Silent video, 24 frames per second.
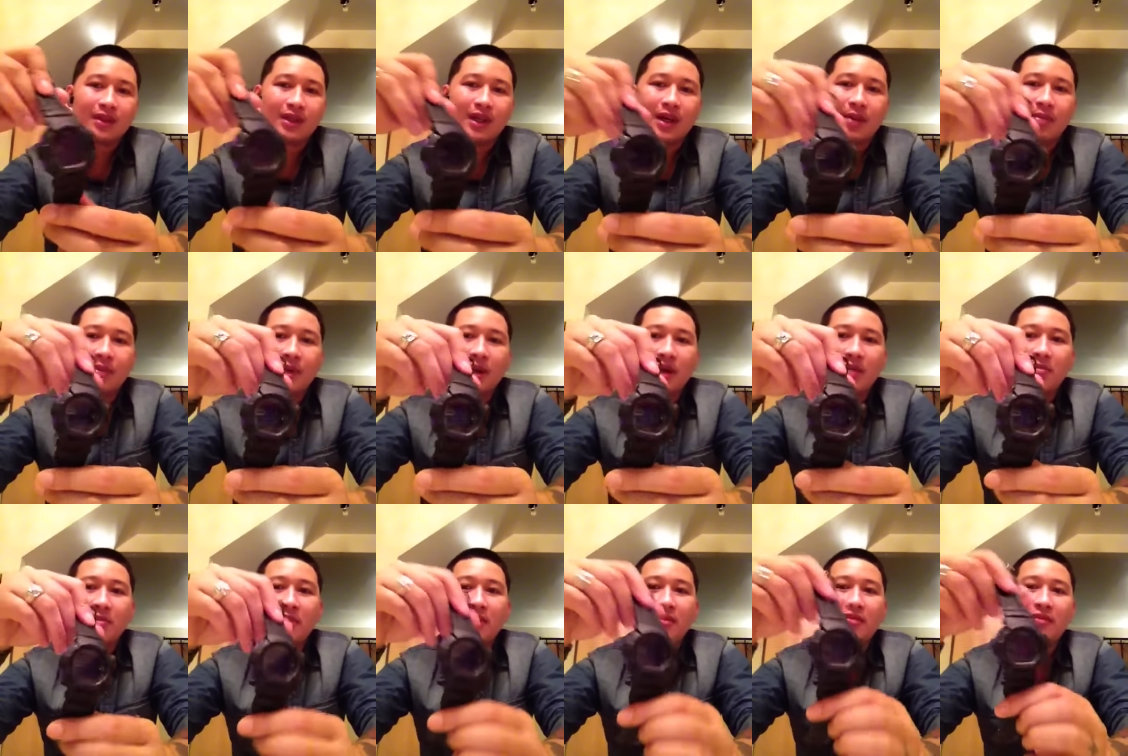I'm not
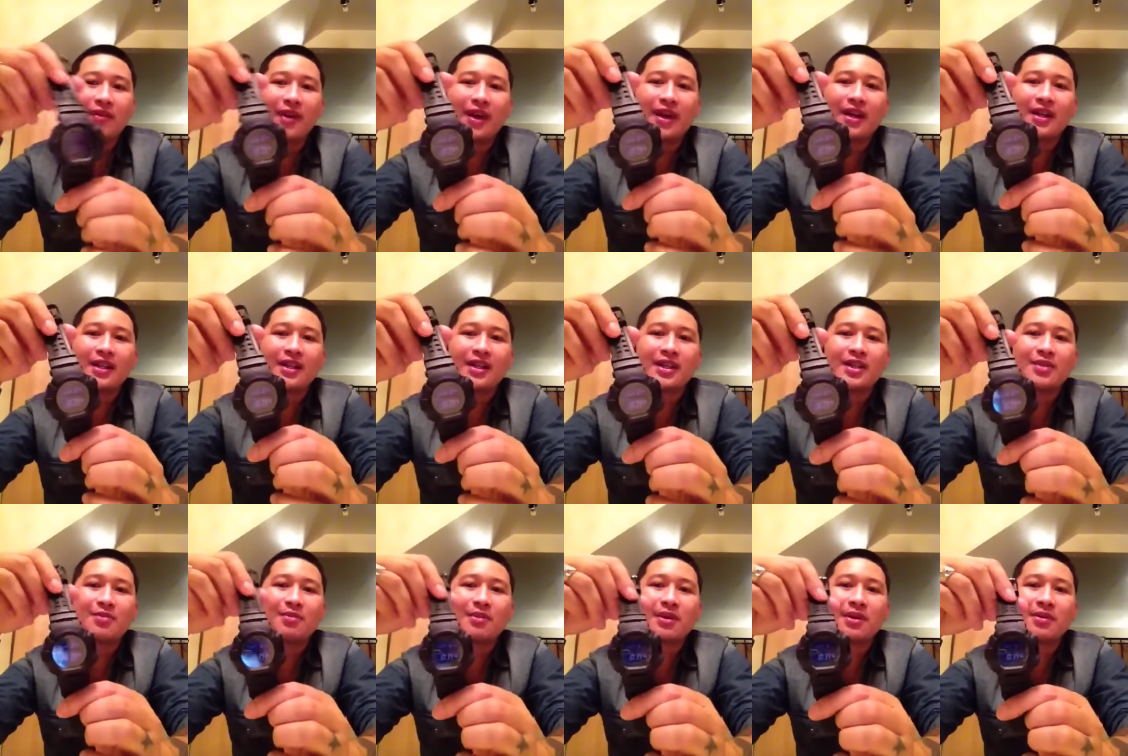a big fan of
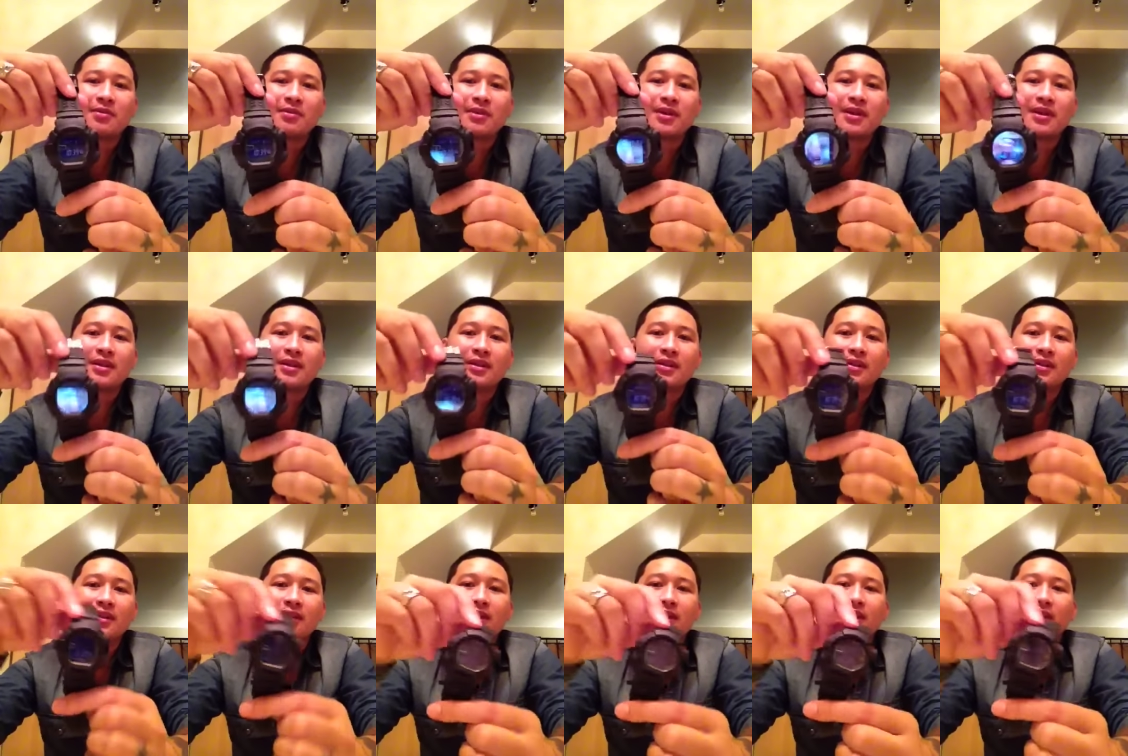these Mudmen.
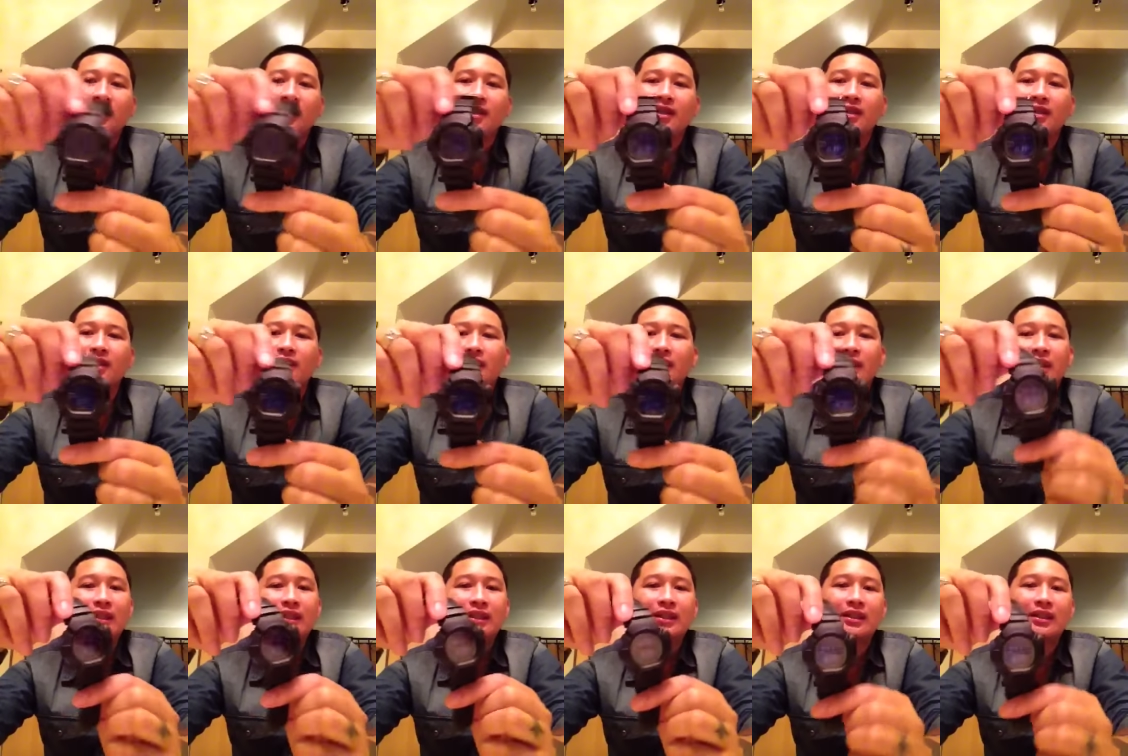They're
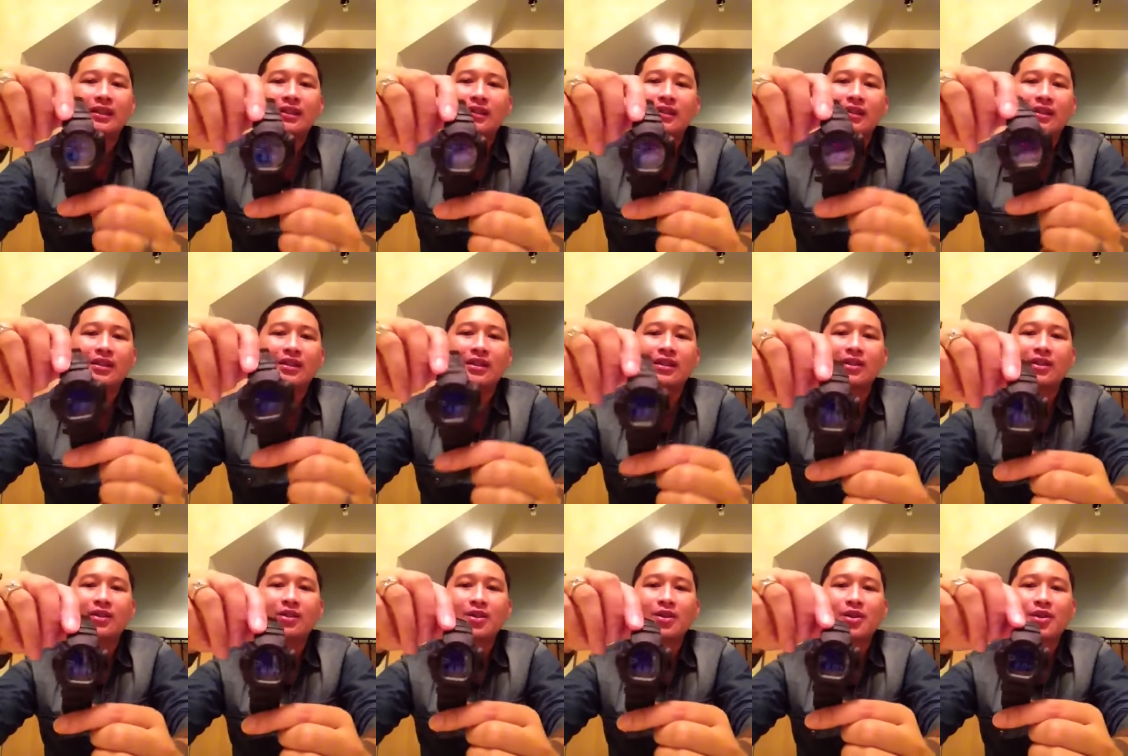a
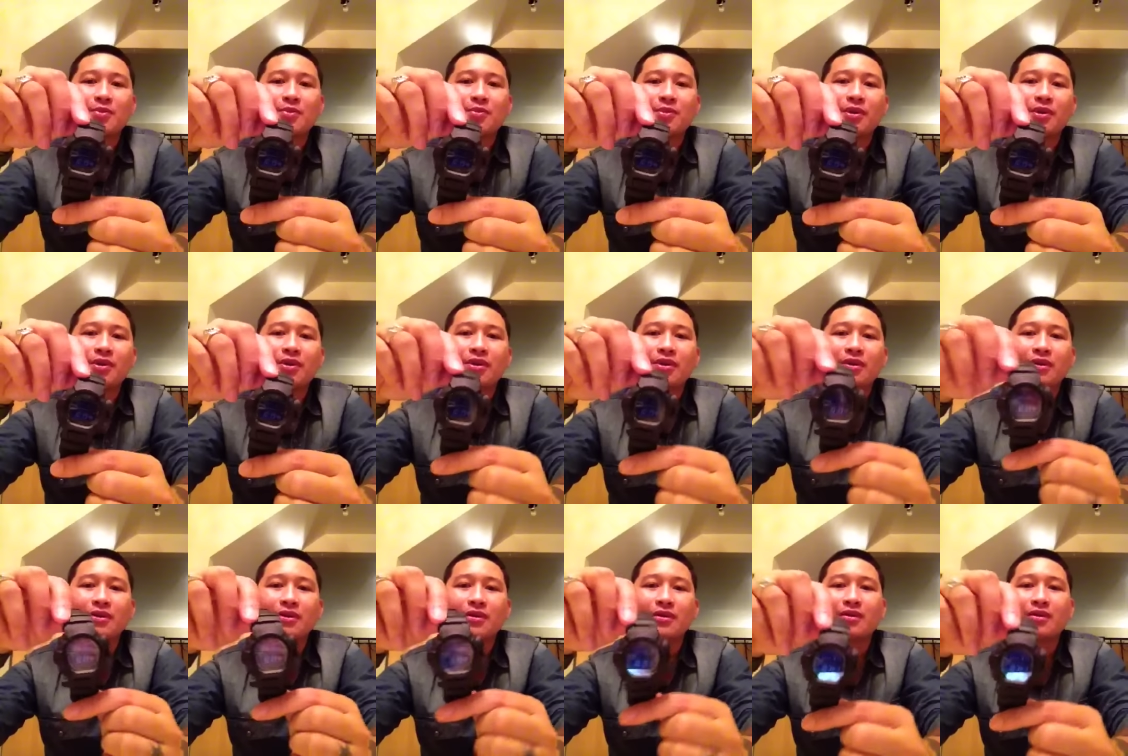little small.